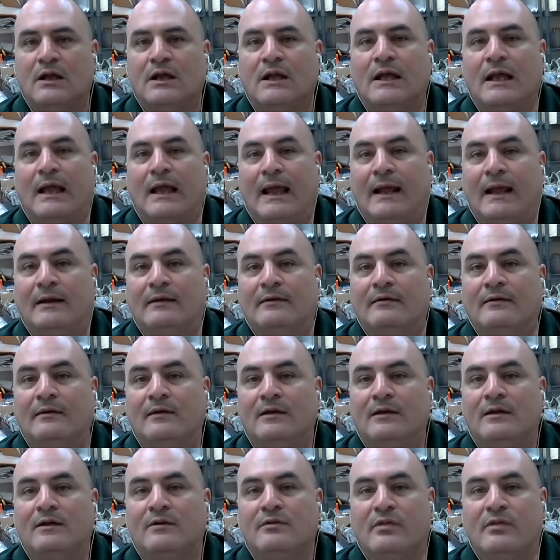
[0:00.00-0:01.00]
And
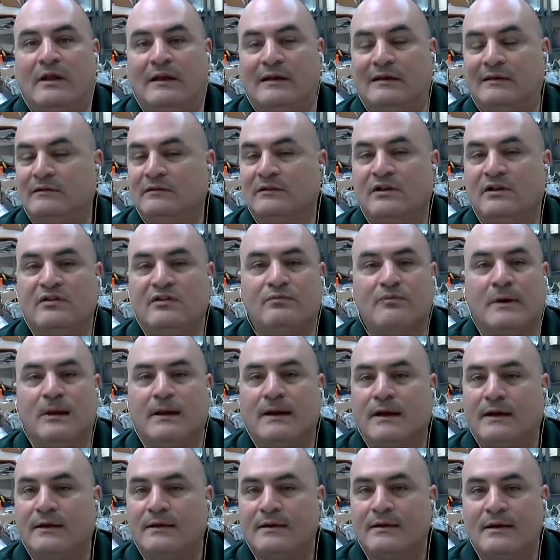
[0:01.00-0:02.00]
they didn't leave
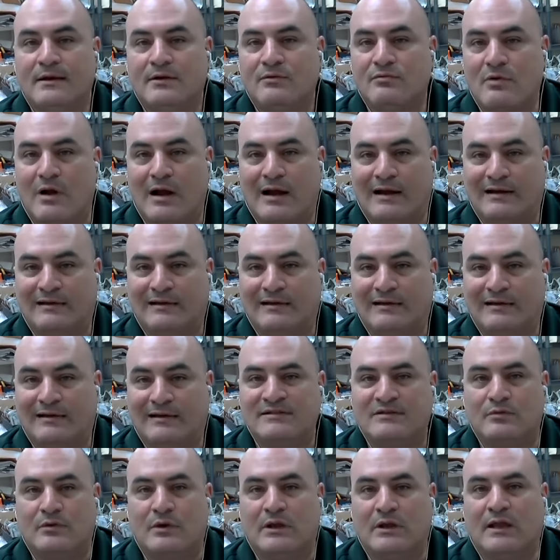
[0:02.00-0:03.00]
behind any writing,
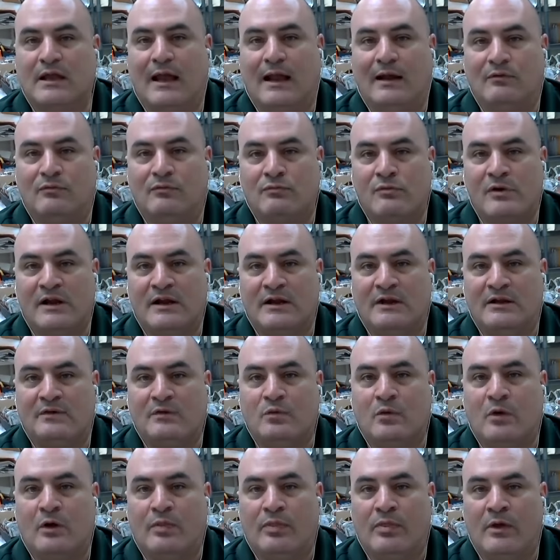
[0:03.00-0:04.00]
so we can't read
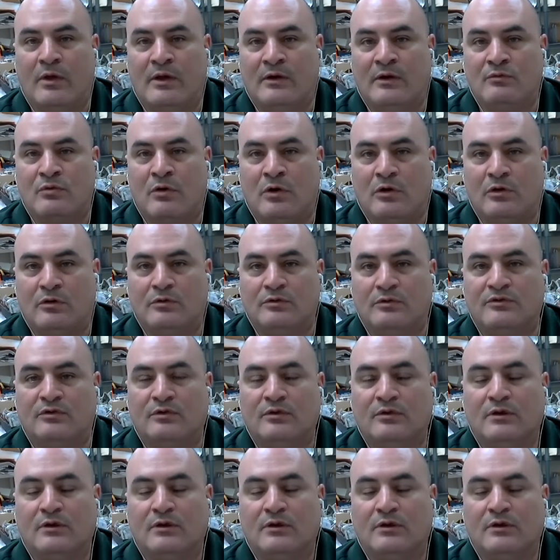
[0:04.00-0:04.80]
what they wrote.